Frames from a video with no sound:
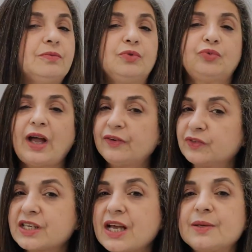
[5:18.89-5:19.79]
five
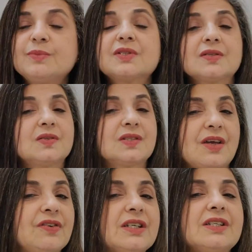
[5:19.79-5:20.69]
times,
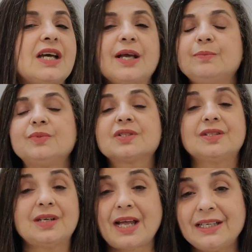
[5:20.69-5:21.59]
seven times,
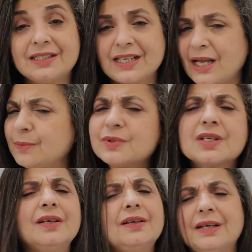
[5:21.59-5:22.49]
nine times,
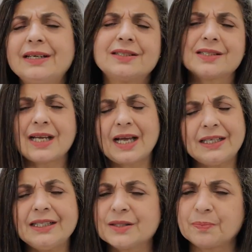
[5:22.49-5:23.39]

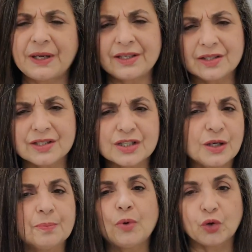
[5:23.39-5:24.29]
entirely dependent
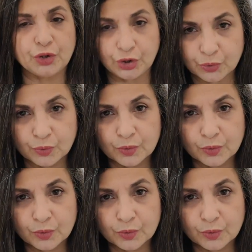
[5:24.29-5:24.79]
upon you.